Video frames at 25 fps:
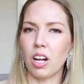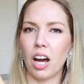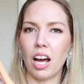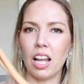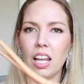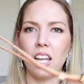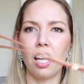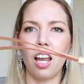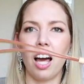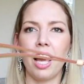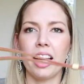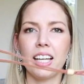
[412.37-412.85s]
I
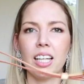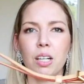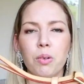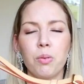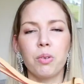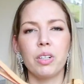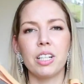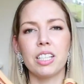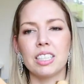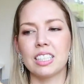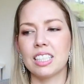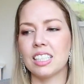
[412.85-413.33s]
like it
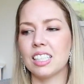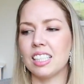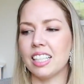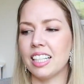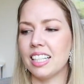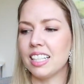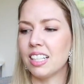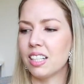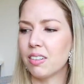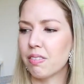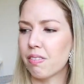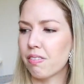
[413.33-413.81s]
when it's
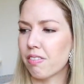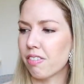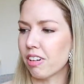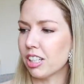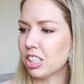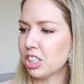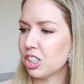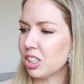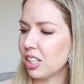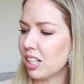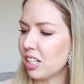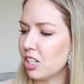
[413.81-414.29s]
clean and
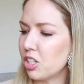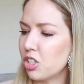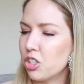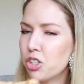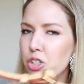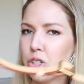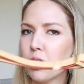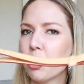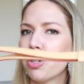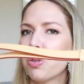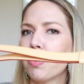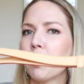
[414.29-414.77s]
fresh and
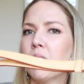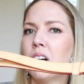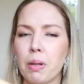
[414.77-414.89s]
new,